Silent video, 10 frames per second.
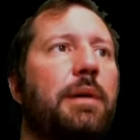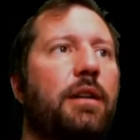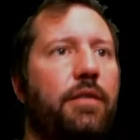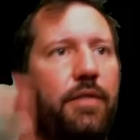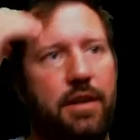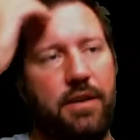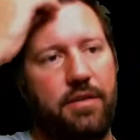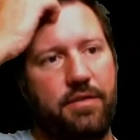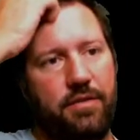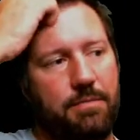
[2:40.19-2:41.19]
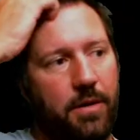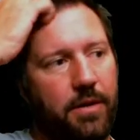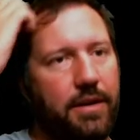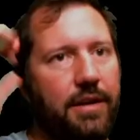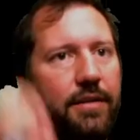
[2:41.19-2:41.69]
back over here to the
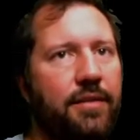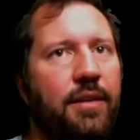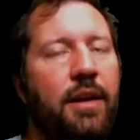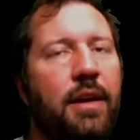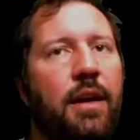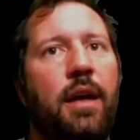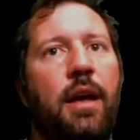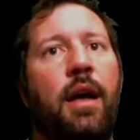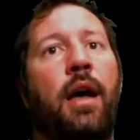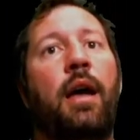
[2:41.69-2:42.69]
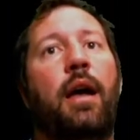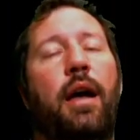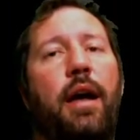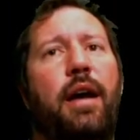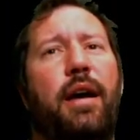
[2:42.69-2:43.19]
markets.
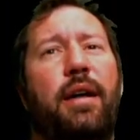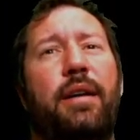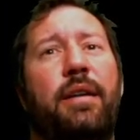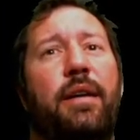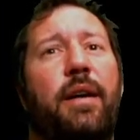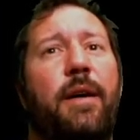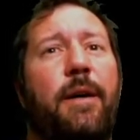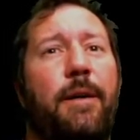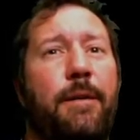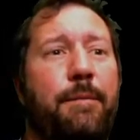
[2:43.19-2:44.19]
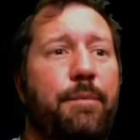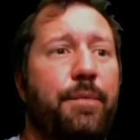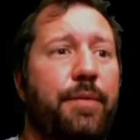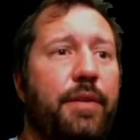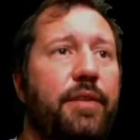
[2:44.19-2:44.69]
And
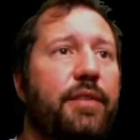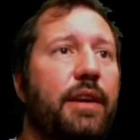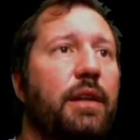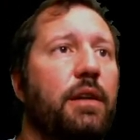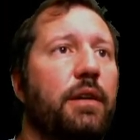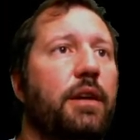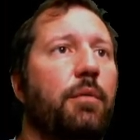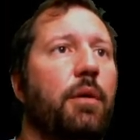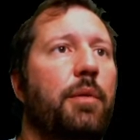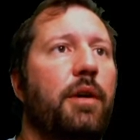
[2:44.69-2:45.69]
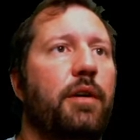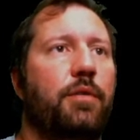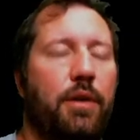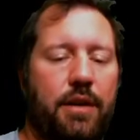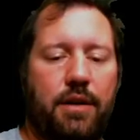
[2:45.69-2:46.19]
um, let's take a look at where we are at
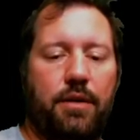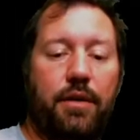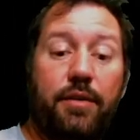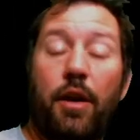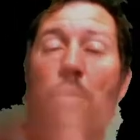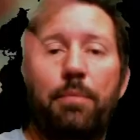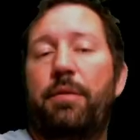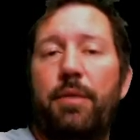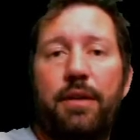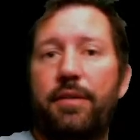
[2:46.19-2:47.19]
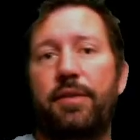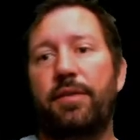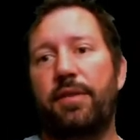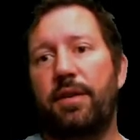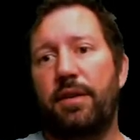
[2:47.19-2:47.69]
CoinGecko. This oh, by the way, this
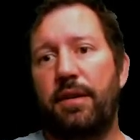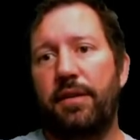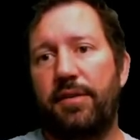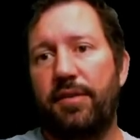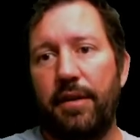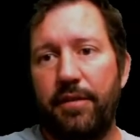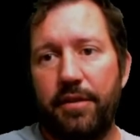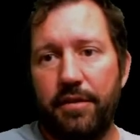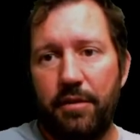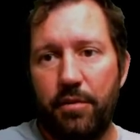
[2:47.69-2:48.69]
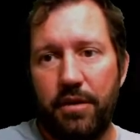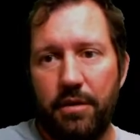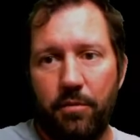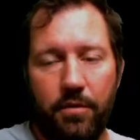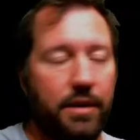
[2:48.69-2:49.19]
is uh, it's 7:31 in
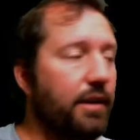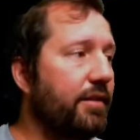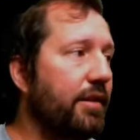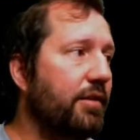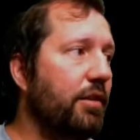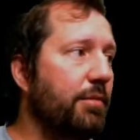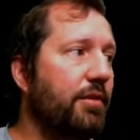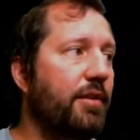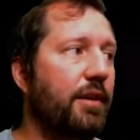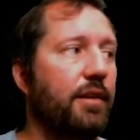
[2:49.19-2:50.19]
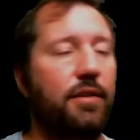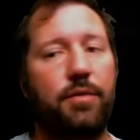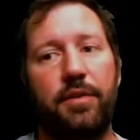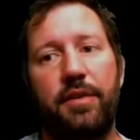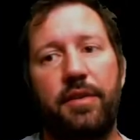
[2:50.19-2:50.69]
the morning. It's October 2nd,
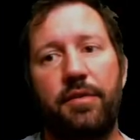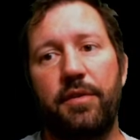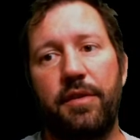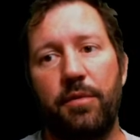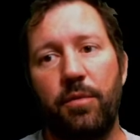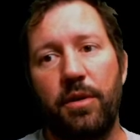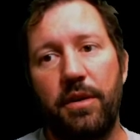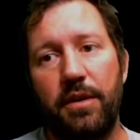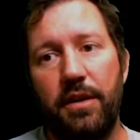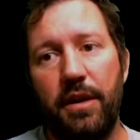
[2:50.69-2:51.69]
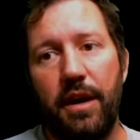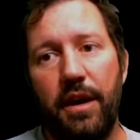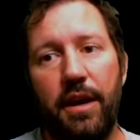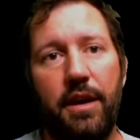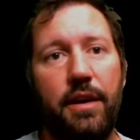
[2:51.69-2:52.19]
2021,
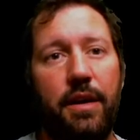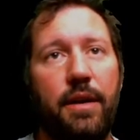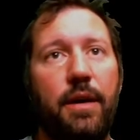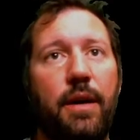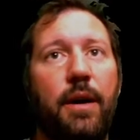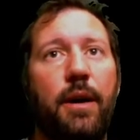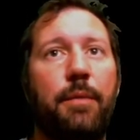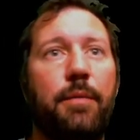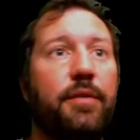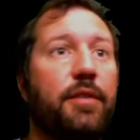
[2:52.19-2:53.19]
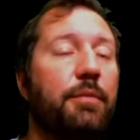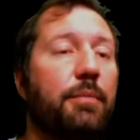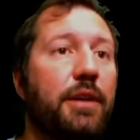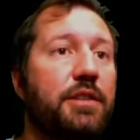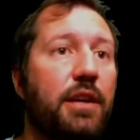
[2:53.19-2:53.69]
and uh, this is
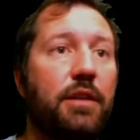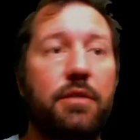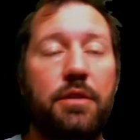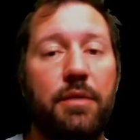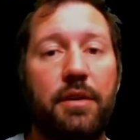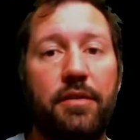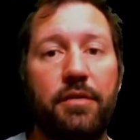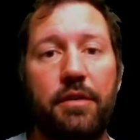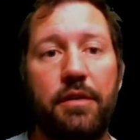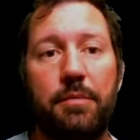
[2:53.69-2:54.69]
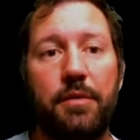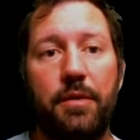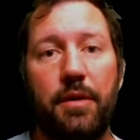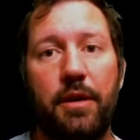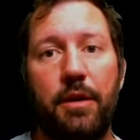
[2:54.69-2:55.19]
my channel, Eureka Street
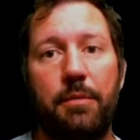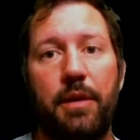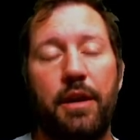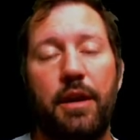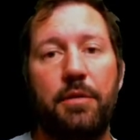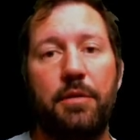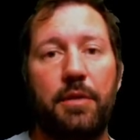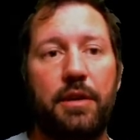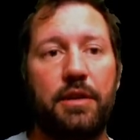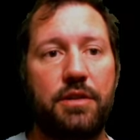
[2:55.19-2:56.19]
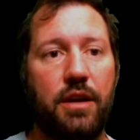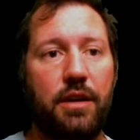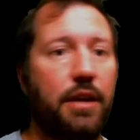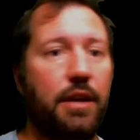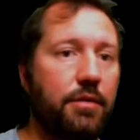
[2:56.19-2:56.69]
Crypto Hub, and I'm Eureka John.
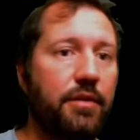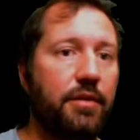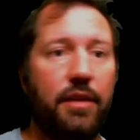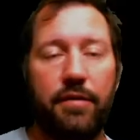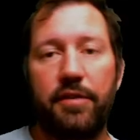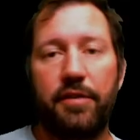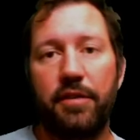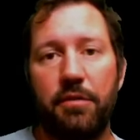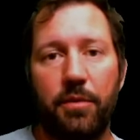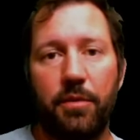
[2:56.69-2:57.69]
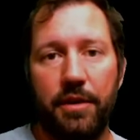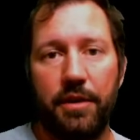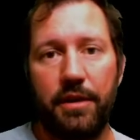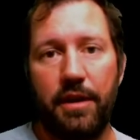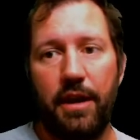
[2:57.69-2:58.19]
I do this every single
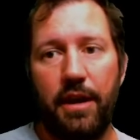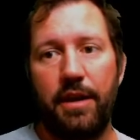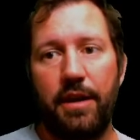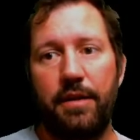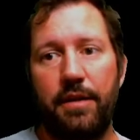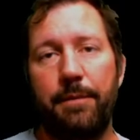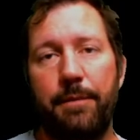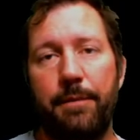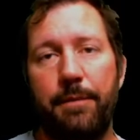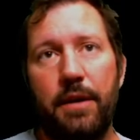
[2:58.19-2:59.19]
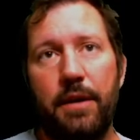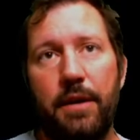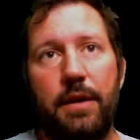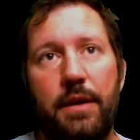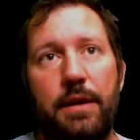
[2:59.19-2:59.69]
morning, and um,
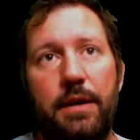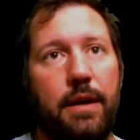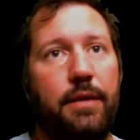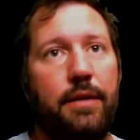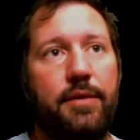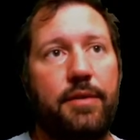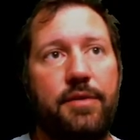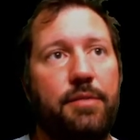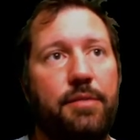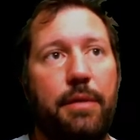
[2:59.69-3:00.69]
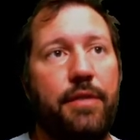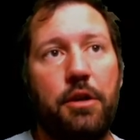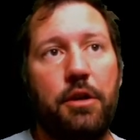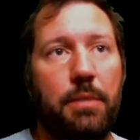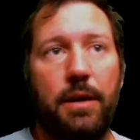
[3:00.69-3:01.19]
yeah, this is just my
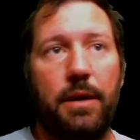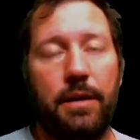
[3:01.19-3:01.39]
video blog,